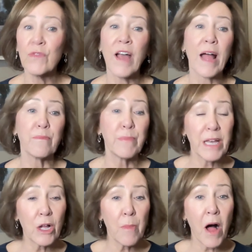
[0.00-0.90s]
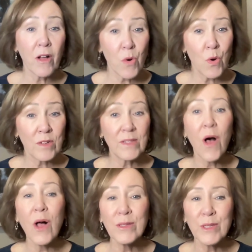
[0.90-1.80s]
you've got pickleball courts,
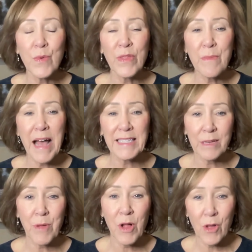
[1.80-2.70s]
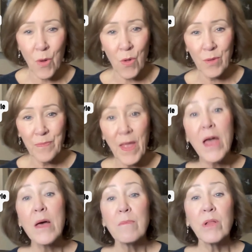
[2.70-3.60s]
also with a basketball goal.
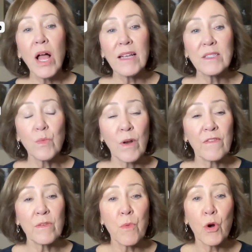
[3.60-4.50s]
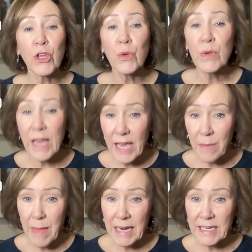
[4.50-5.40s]
Plus, one of the more unique
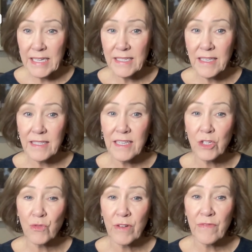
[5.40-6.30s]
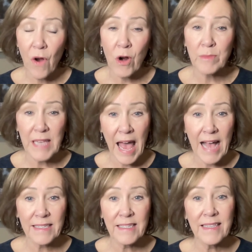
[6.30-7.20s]
amenities that Century Farms
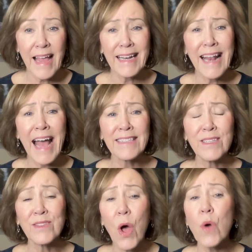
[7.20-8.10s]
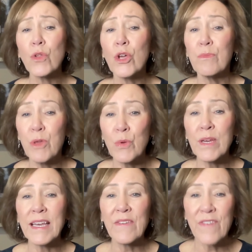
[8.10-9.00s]
has is that it has its own community